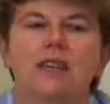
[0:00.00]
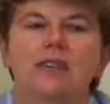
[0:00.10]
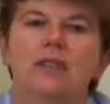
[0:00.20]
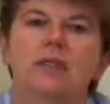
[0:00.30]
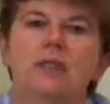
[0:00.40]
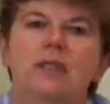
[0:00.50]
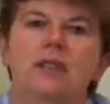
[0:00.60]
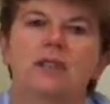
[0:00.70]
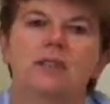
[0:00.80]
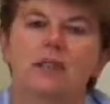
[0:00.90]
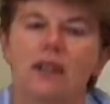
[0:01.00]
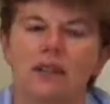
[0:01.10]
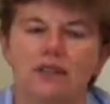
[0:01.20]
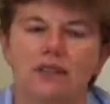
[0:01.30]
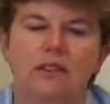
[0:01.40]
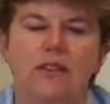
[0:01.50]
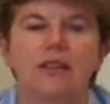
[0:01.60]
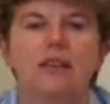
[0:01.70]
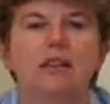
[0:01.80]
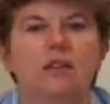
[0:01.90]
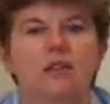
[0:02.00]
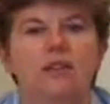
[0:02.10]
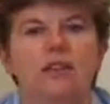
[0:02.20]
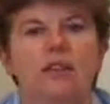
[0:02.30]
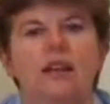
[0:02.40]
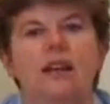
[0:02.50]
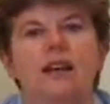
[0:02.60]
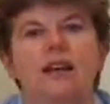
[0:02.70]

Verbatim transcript: The interpreter is not allowed to take any notes